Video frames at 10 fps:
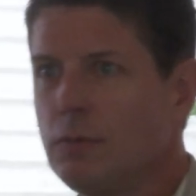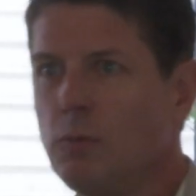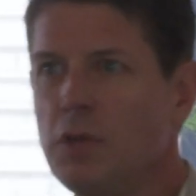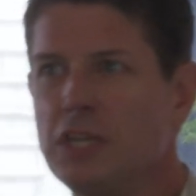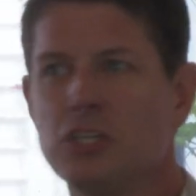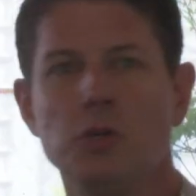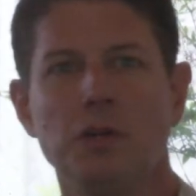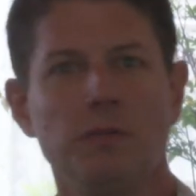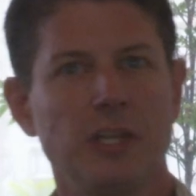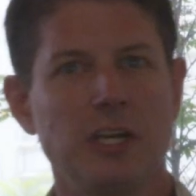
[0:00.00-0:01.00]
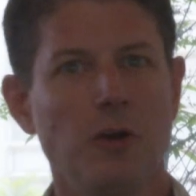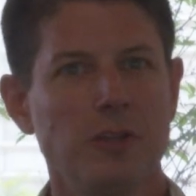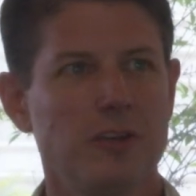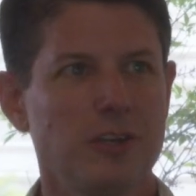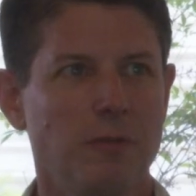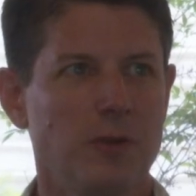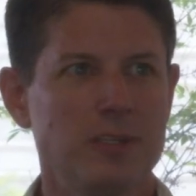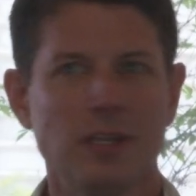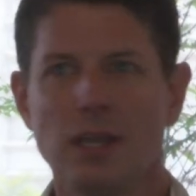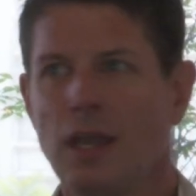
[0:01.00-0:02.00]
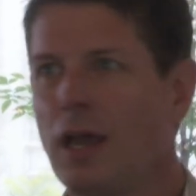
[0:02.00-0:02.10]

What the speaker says: We intuitively know they're different,